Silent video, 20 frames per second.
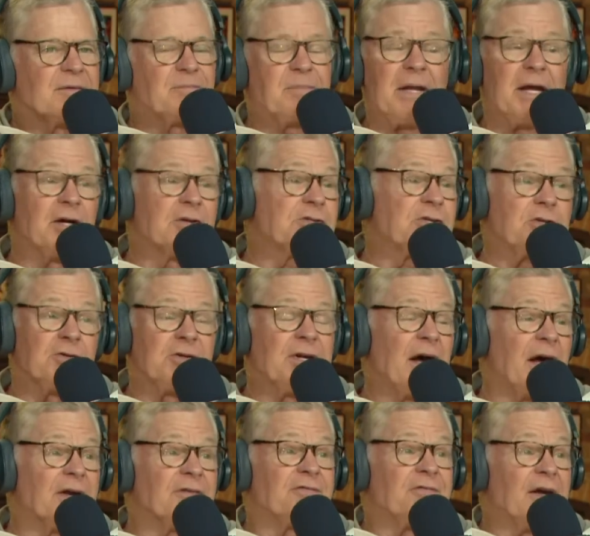Players should
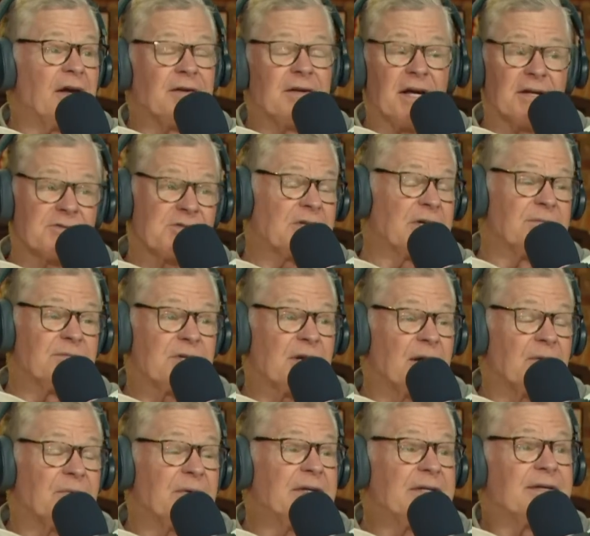not have found out same
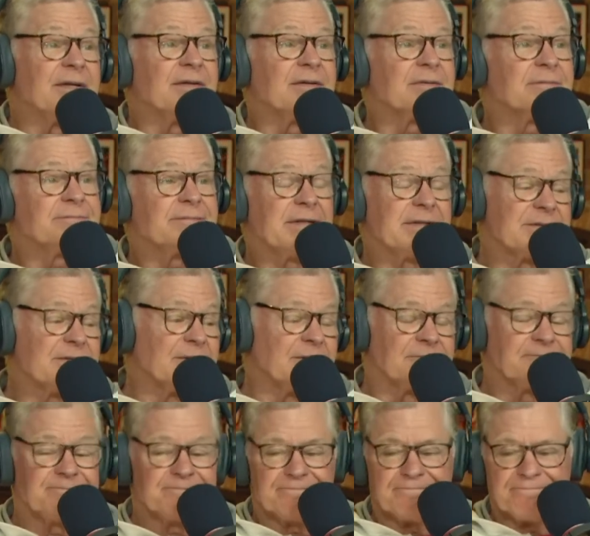time we did. That's all.